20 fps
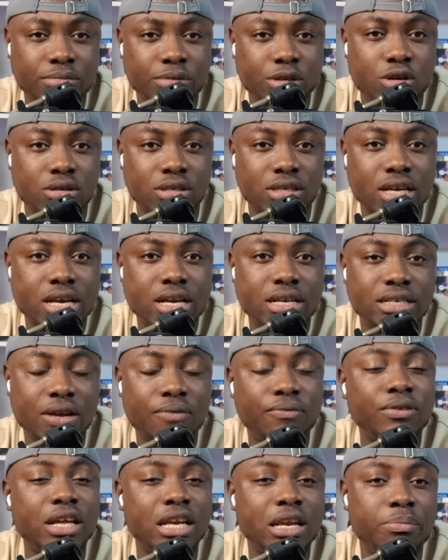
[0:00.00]
because
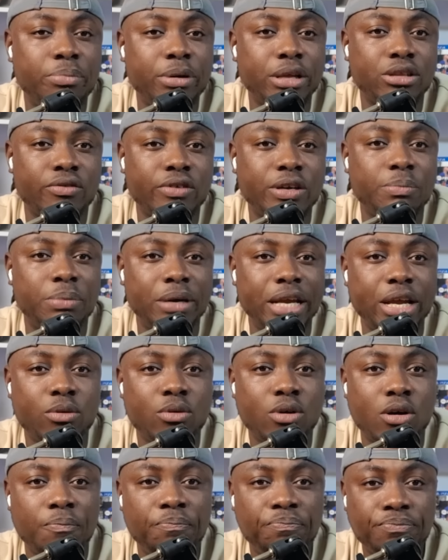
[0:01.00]
definitely Petrovic played
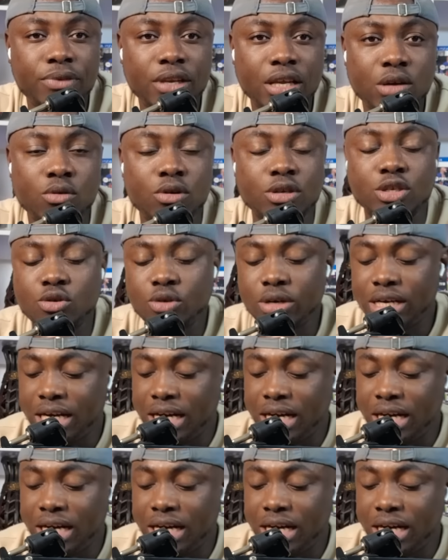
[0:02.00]
well. He was good in